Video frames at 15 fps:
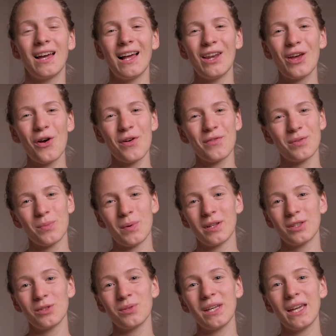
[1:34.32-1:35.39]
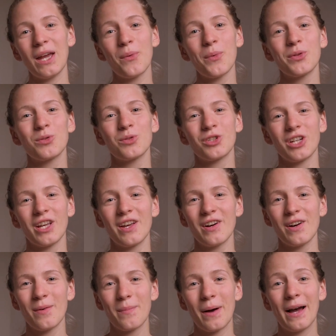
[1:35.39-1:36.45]
Hello everyone, today I want to
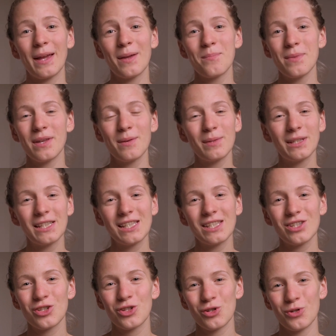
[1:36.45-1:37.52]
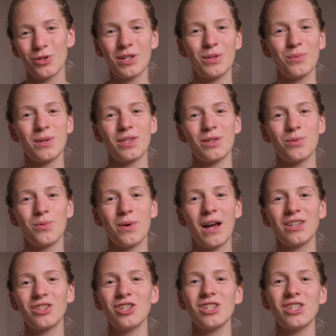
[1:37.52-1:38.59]
share my minimalist journey with you
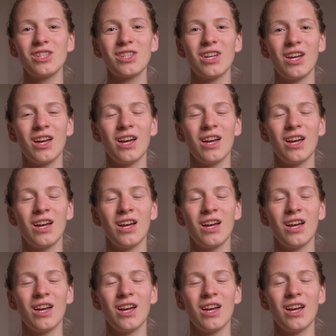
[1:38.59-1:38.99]
and just